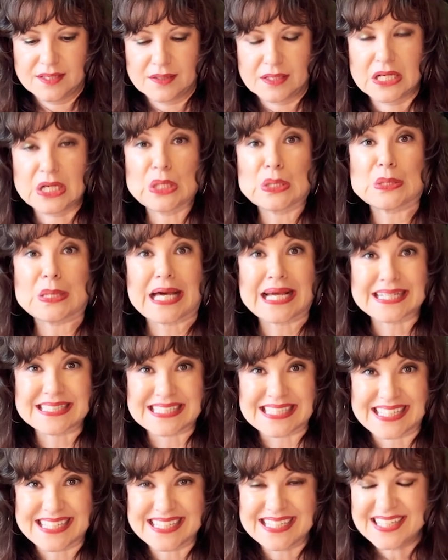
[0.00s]

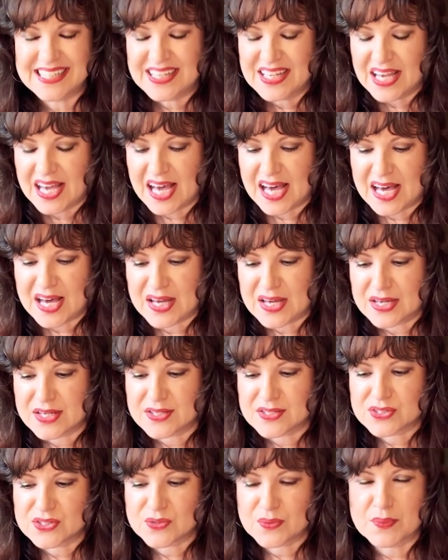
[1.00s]
collecting,
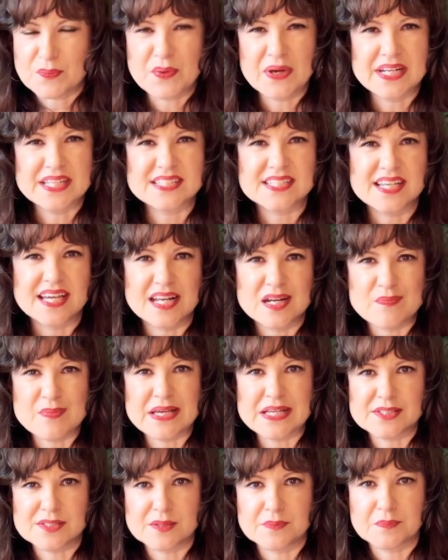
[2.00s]
so I wanted to kind of
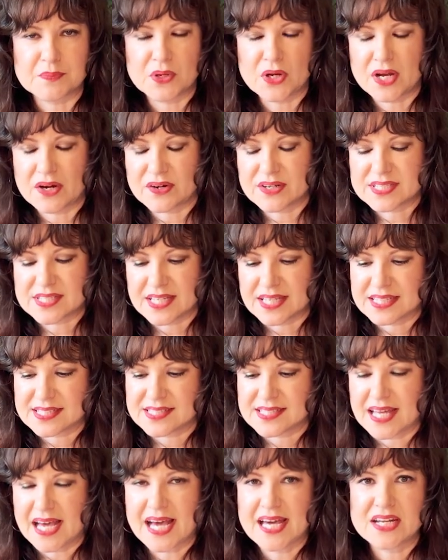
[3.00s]
make some progress
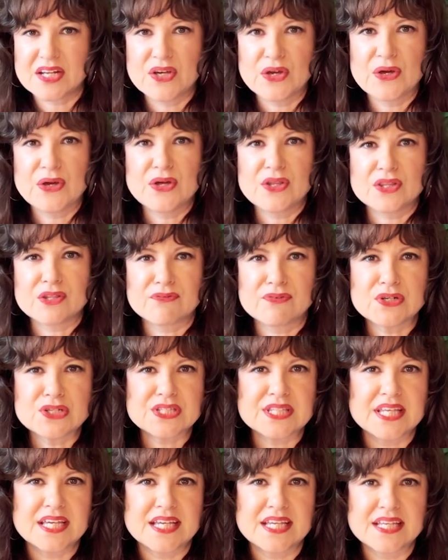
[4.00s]
against that. The
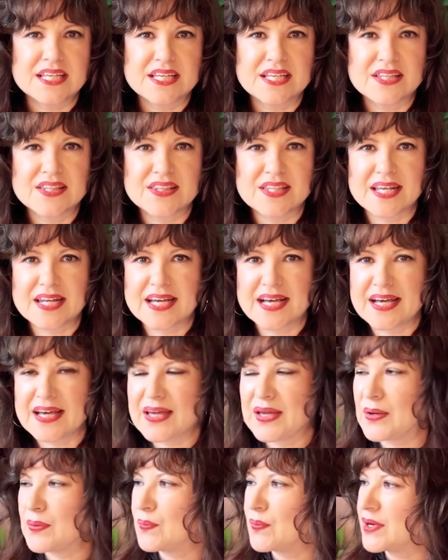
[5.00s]
first thing that
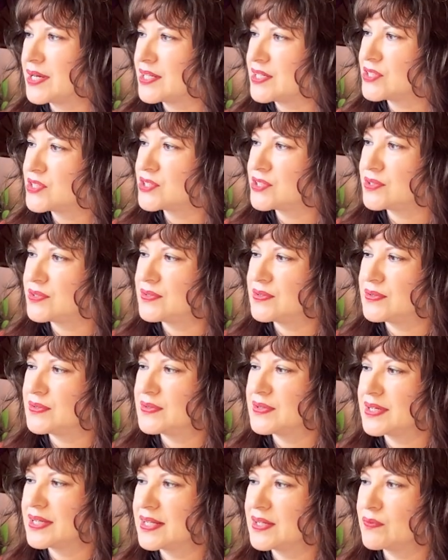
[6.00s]
I wanted
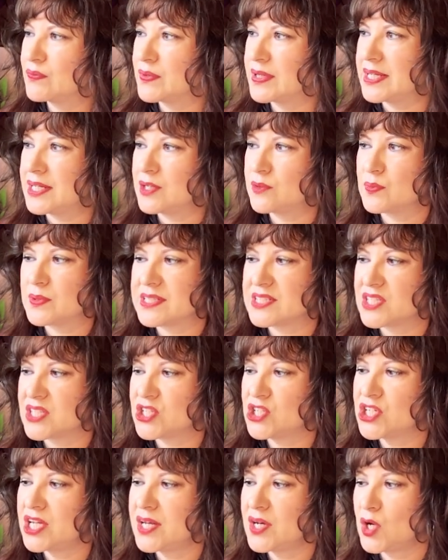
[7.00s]
to read was the
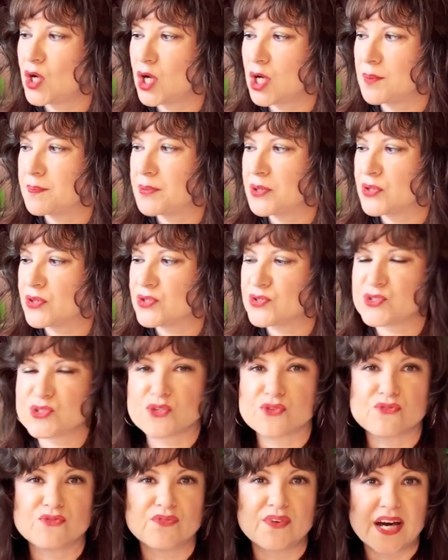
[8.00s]
Jane Harper, The
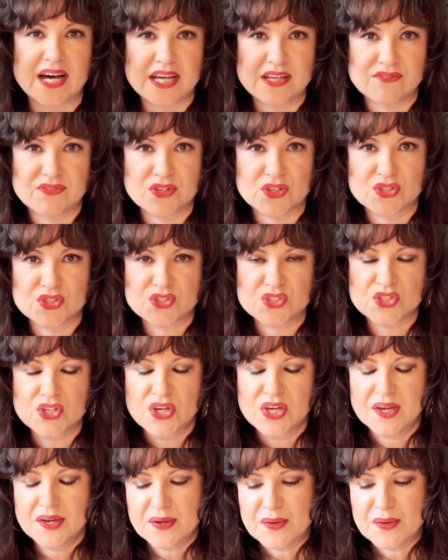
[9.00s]
Survivors.